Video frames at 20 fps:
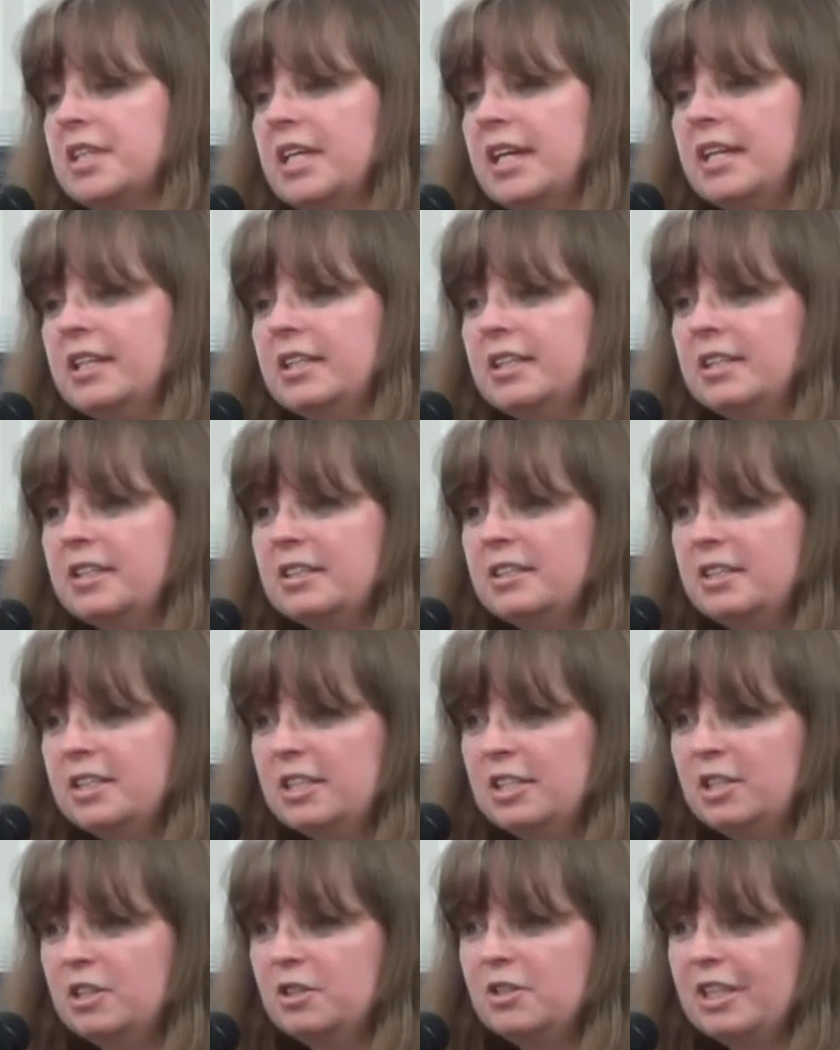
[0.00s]
again it
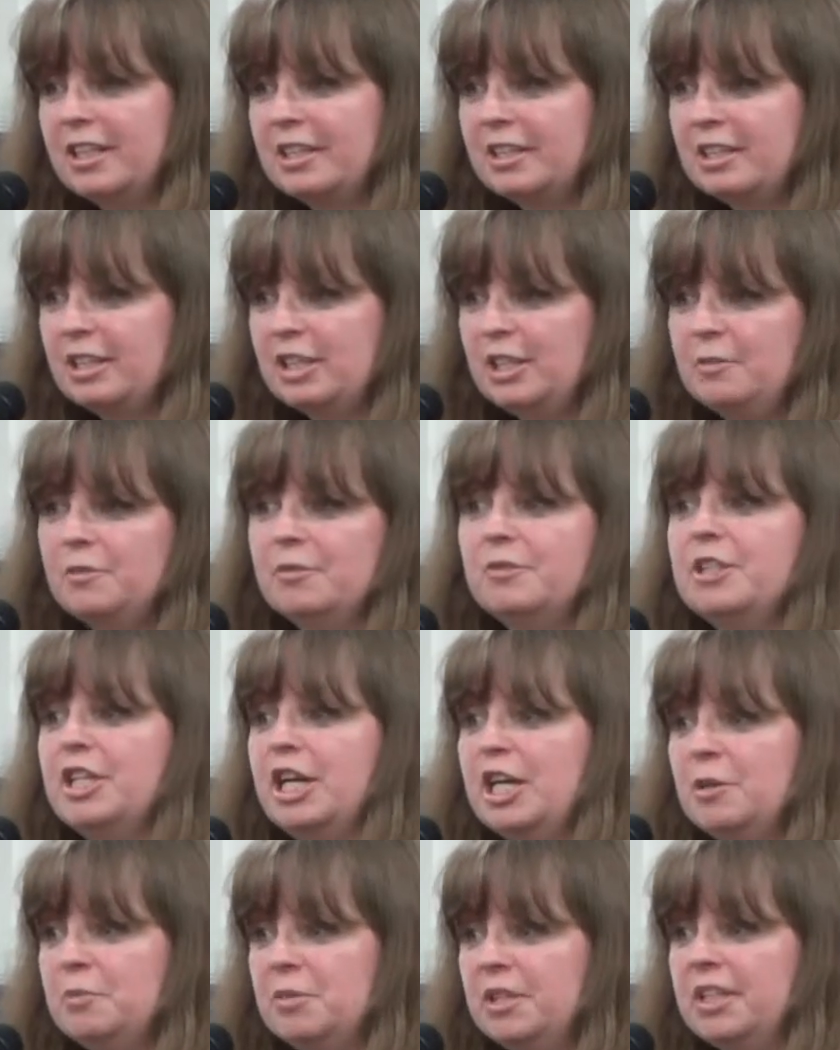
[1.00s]
continued that theme of
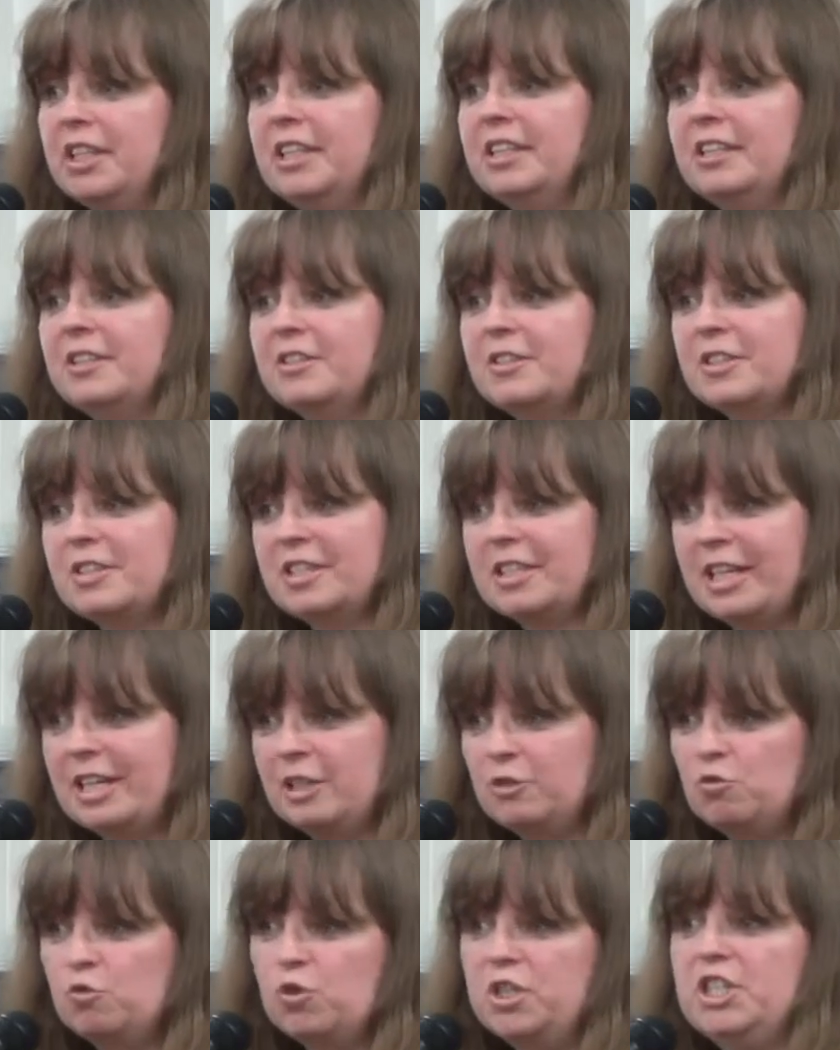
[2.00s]
neighbourliness
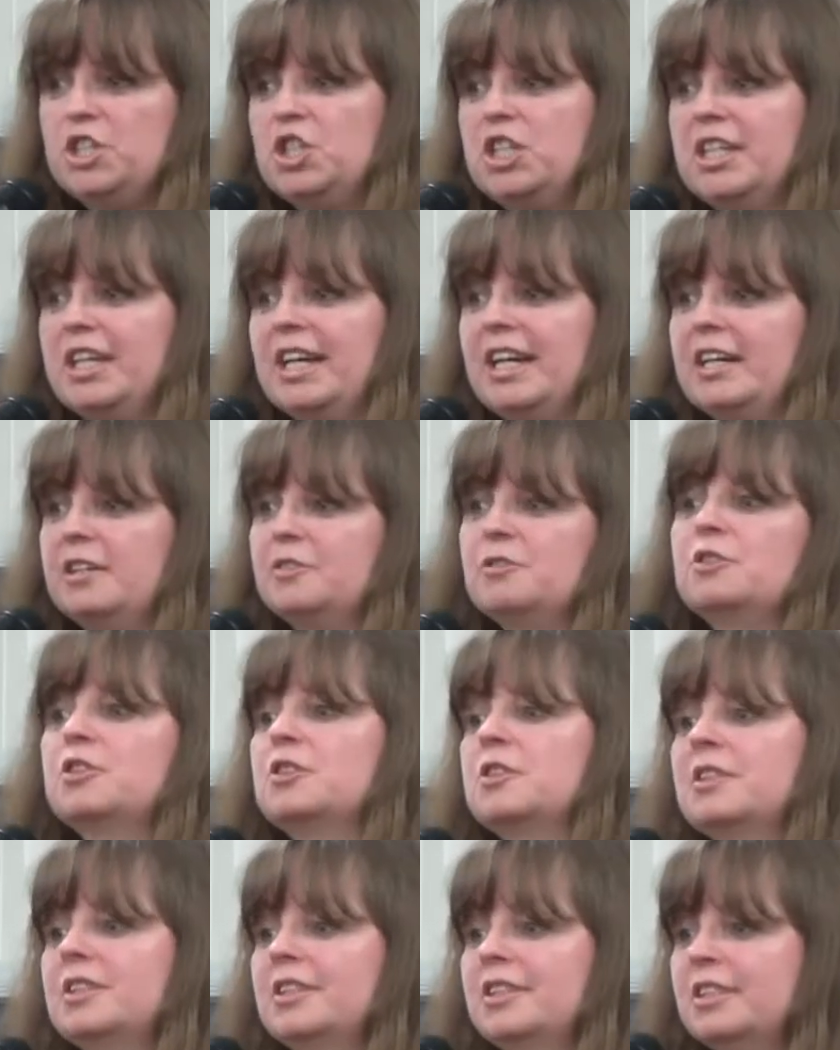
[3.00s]
and reaching out
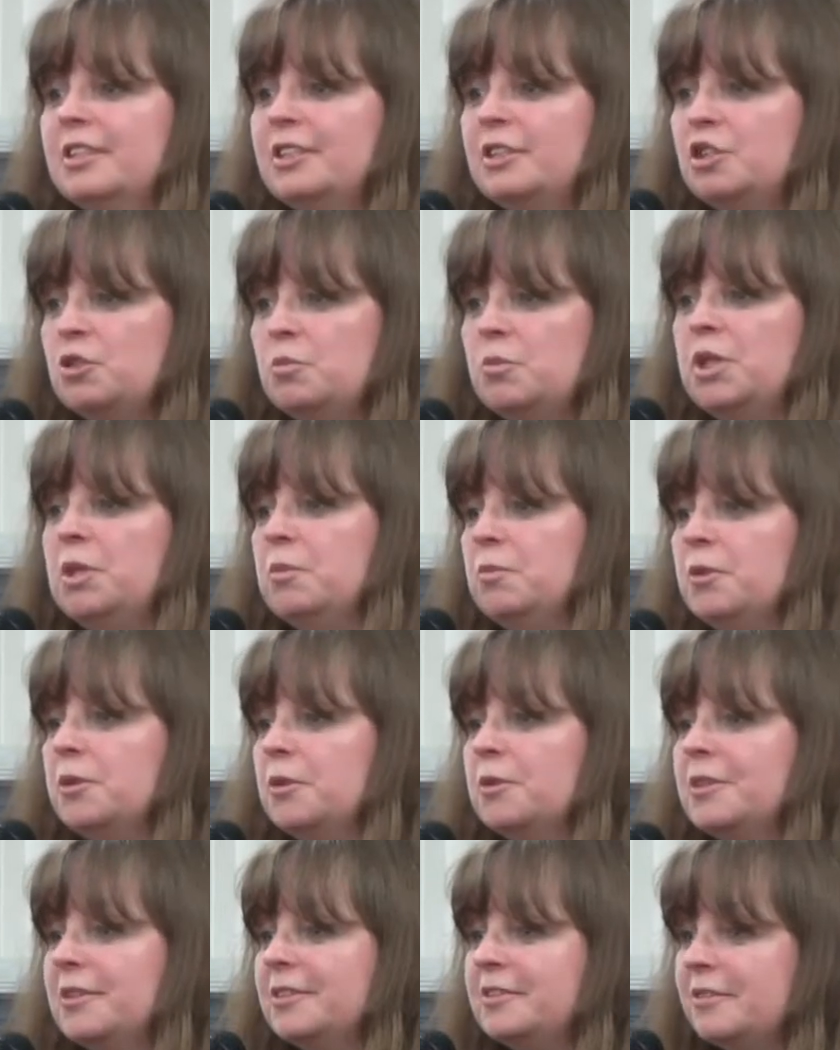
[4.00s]
to people
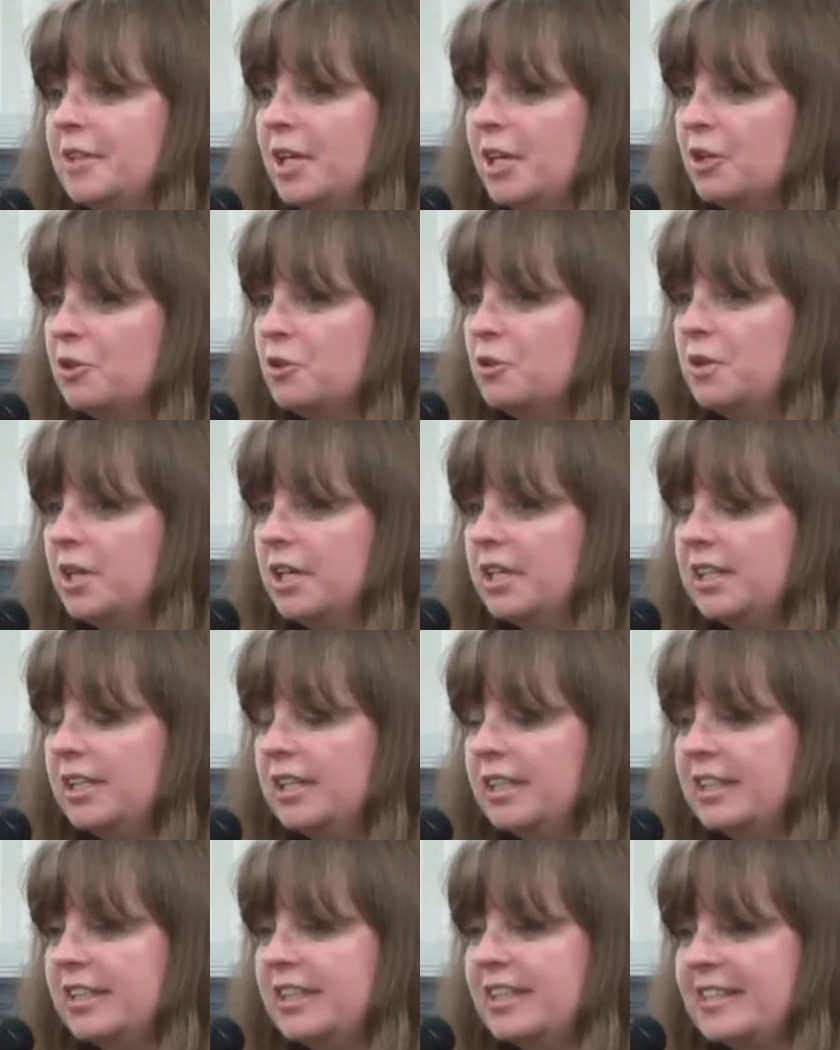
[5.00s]
who aren't quite
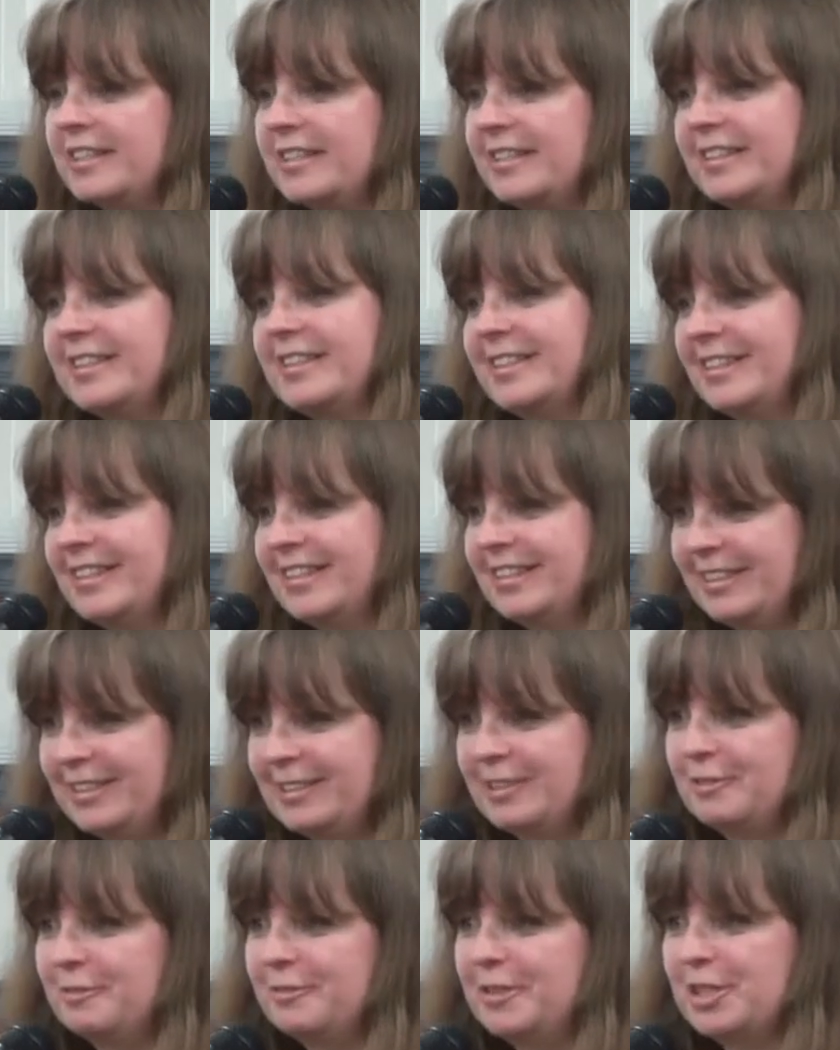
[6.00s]
like us.
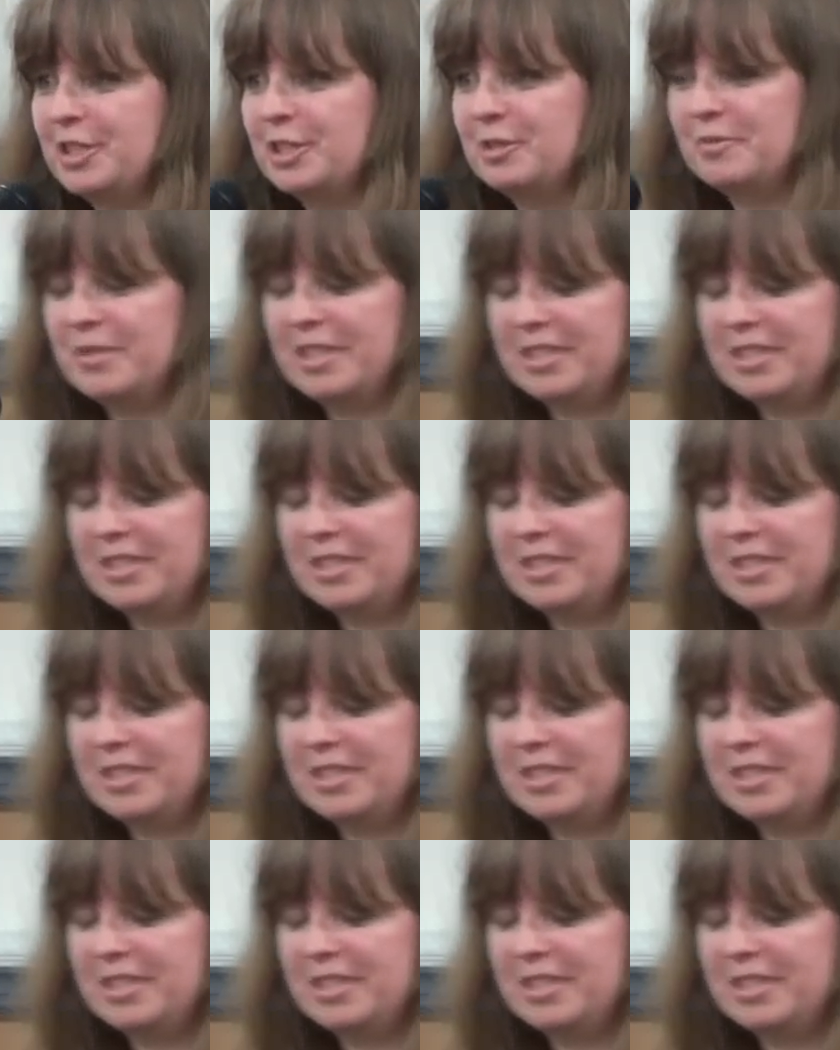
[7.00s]
So welcome,